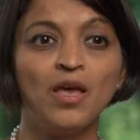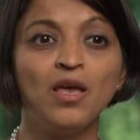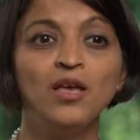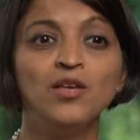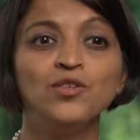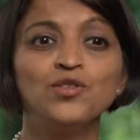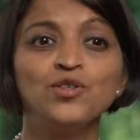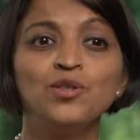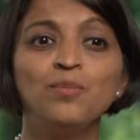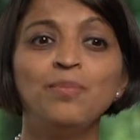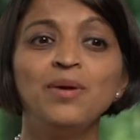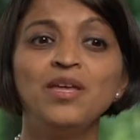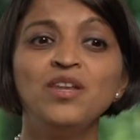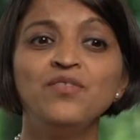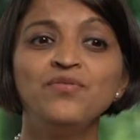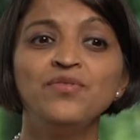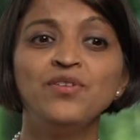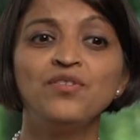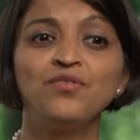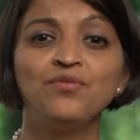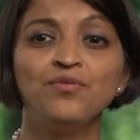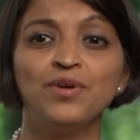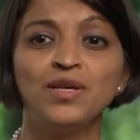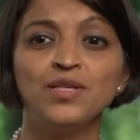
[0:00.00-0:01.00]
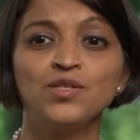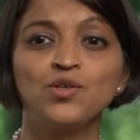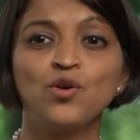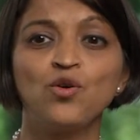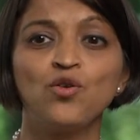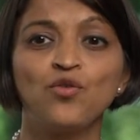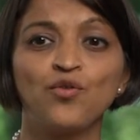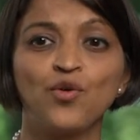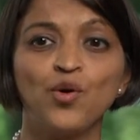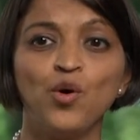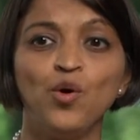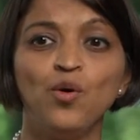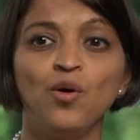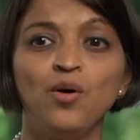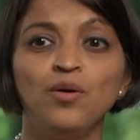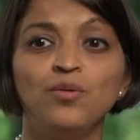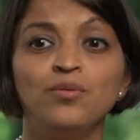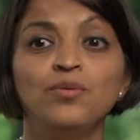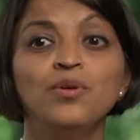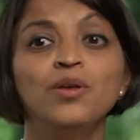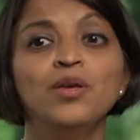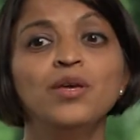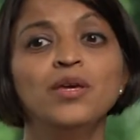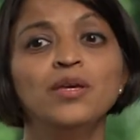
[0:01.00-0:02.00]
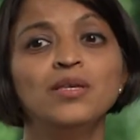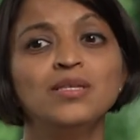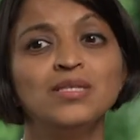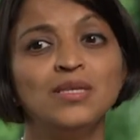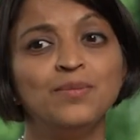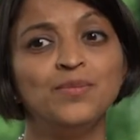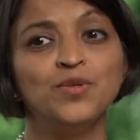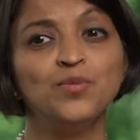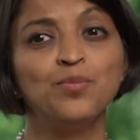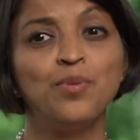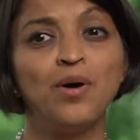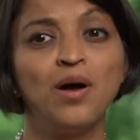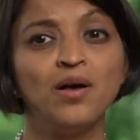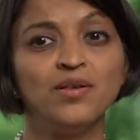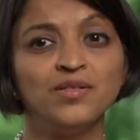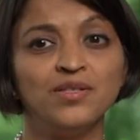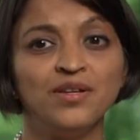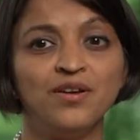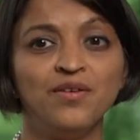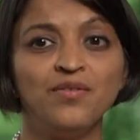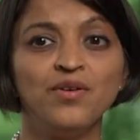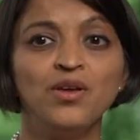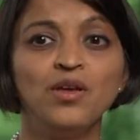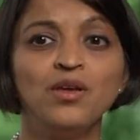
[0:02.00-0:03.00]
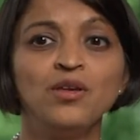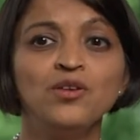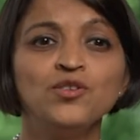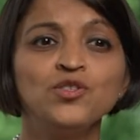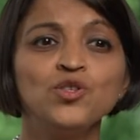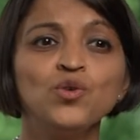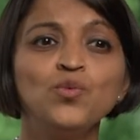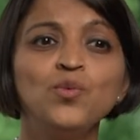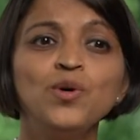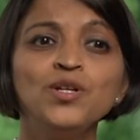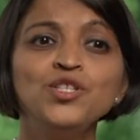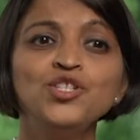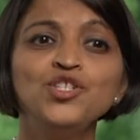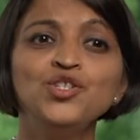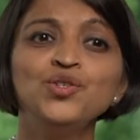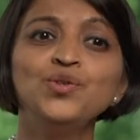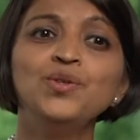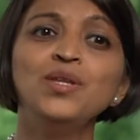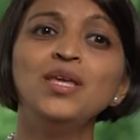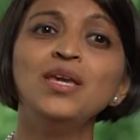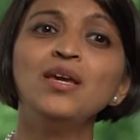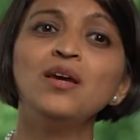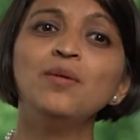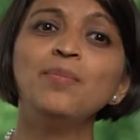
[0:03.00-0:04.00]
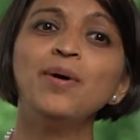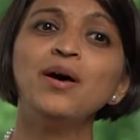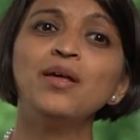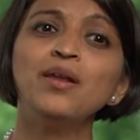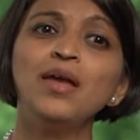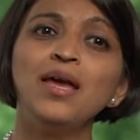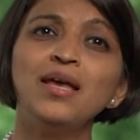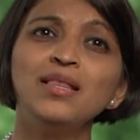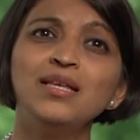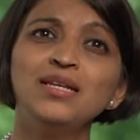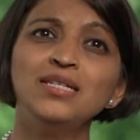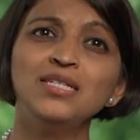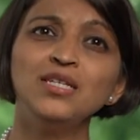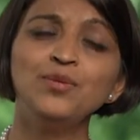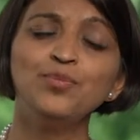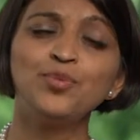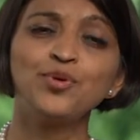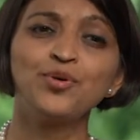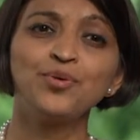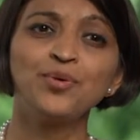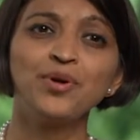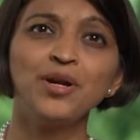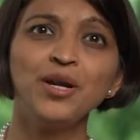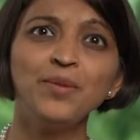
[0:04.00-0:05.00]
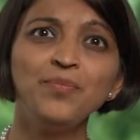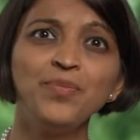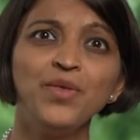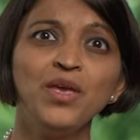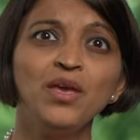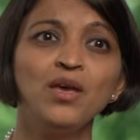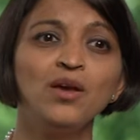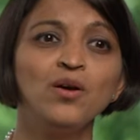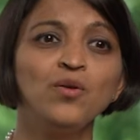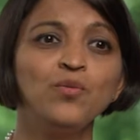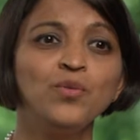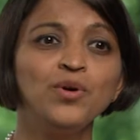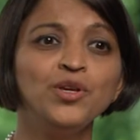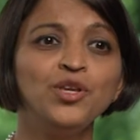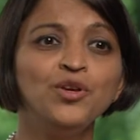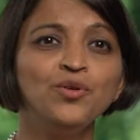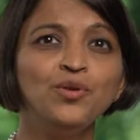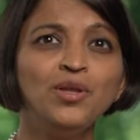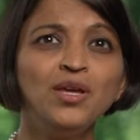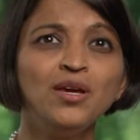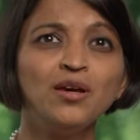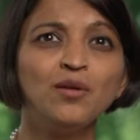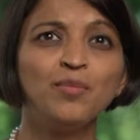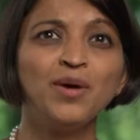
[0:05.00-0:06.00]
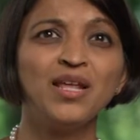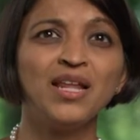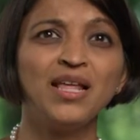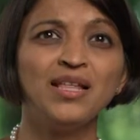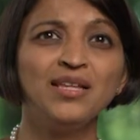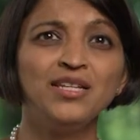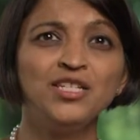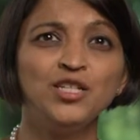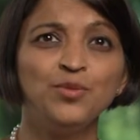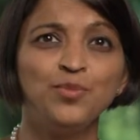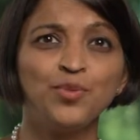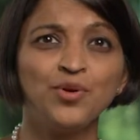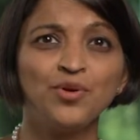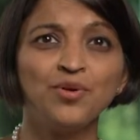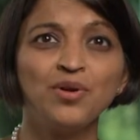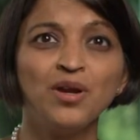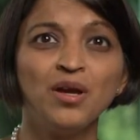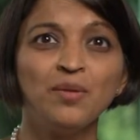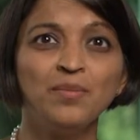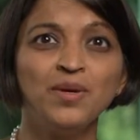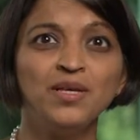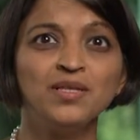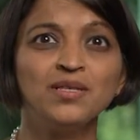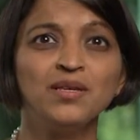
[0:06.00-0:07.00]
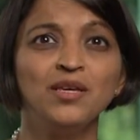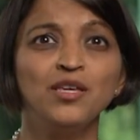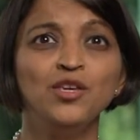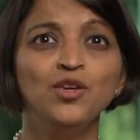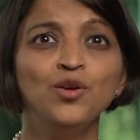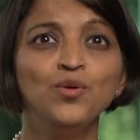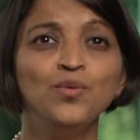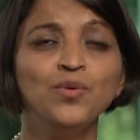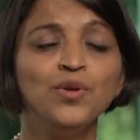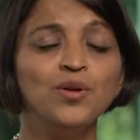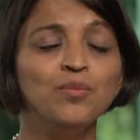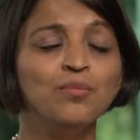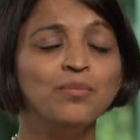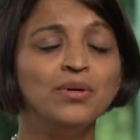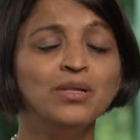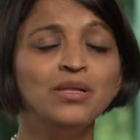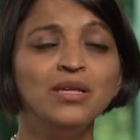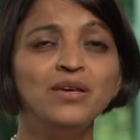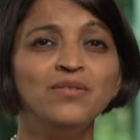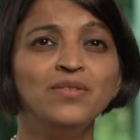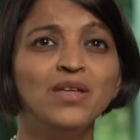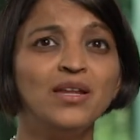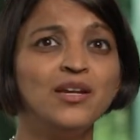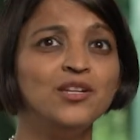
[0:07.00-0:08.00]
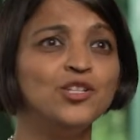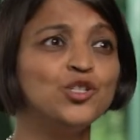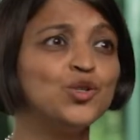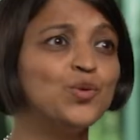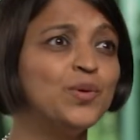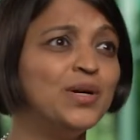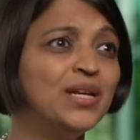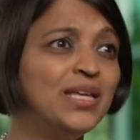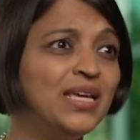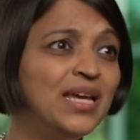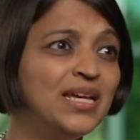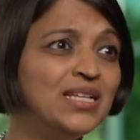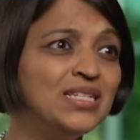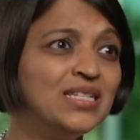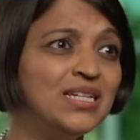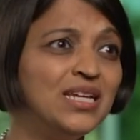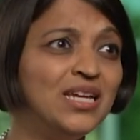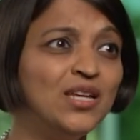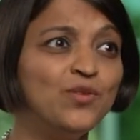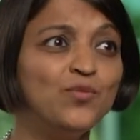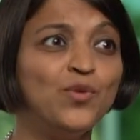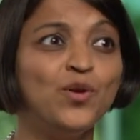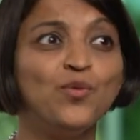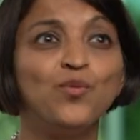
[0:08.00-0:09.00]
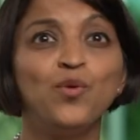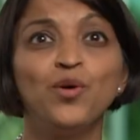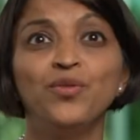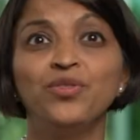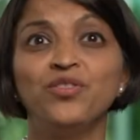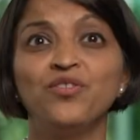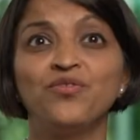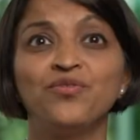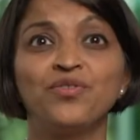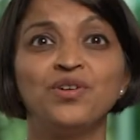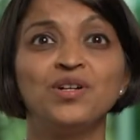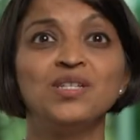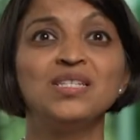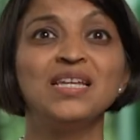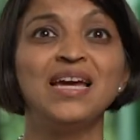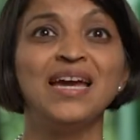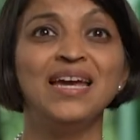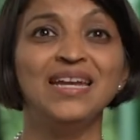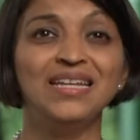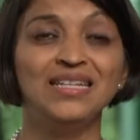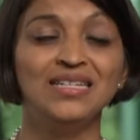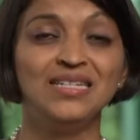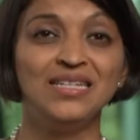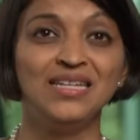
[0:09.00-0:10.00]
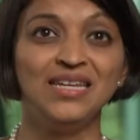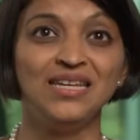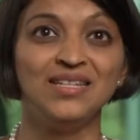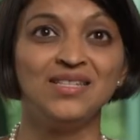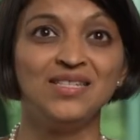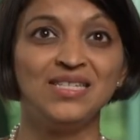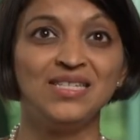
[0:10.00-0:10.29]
So the benefit risk overall seems positive. So what's unique about LAD program? What unique about LAD program is you wouldn't believe that in 2018 we wrote the first IND and